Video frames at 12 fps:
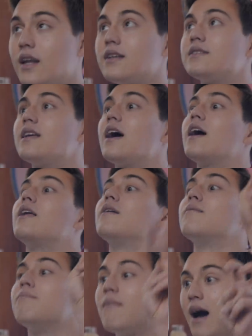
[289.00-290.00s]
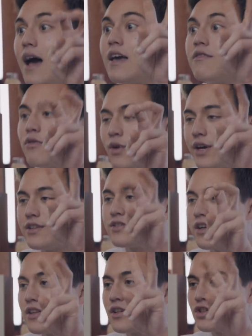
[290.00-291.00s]
and it's not my voice
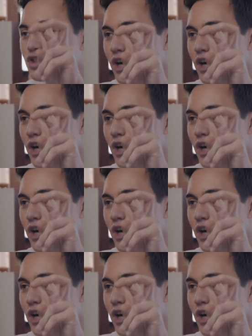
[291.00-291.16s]
on the